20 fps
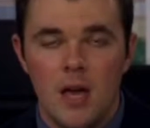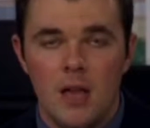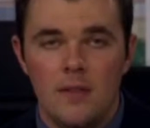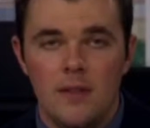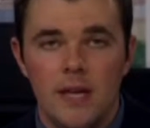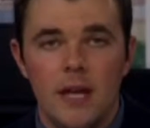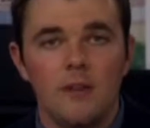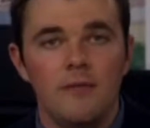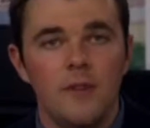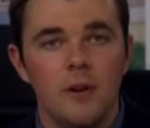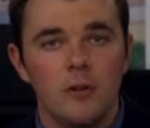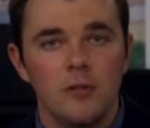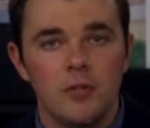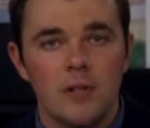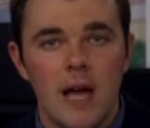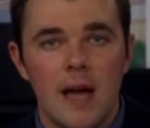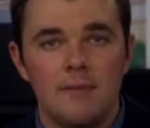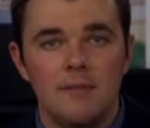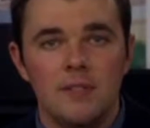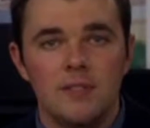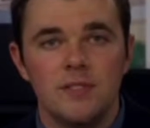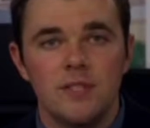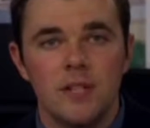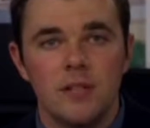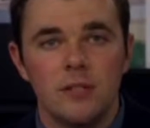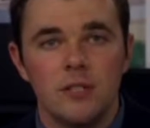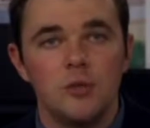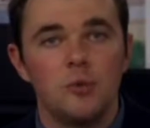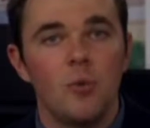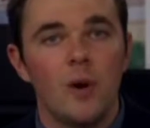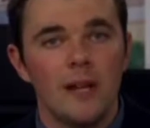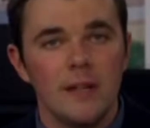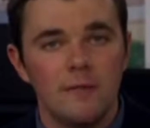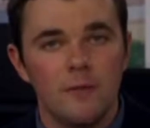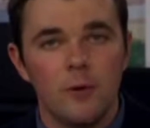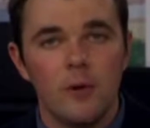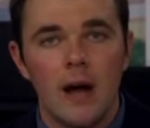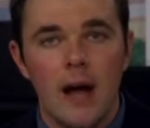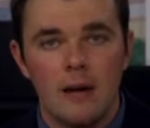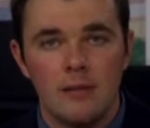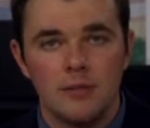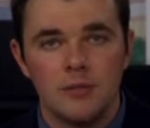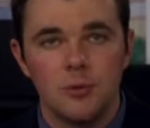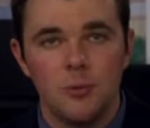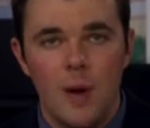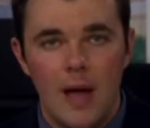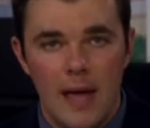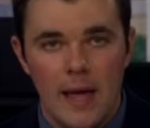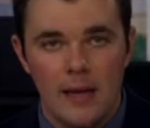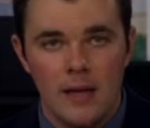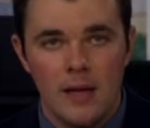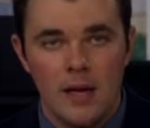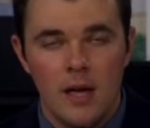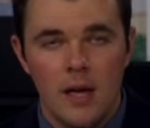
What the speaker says: the NFL draft is nearly 24 hours away,